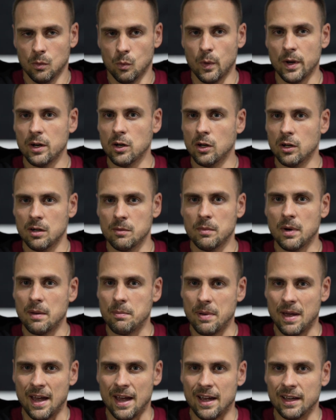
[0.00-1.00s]
went on in my
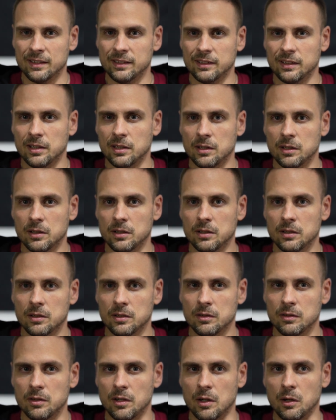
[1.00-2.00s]
past,
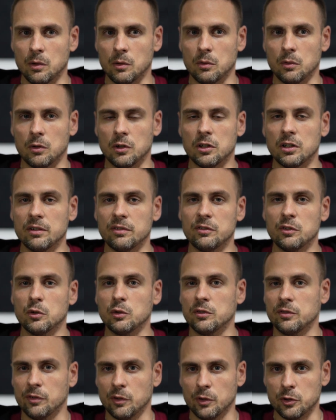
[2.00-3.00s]
you know, Cliff
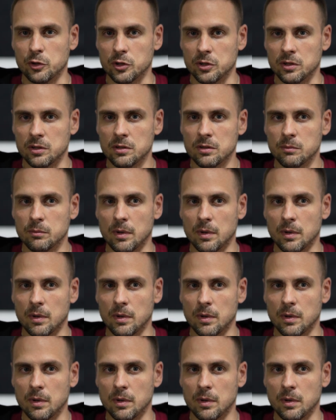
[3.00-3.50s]
Notes version.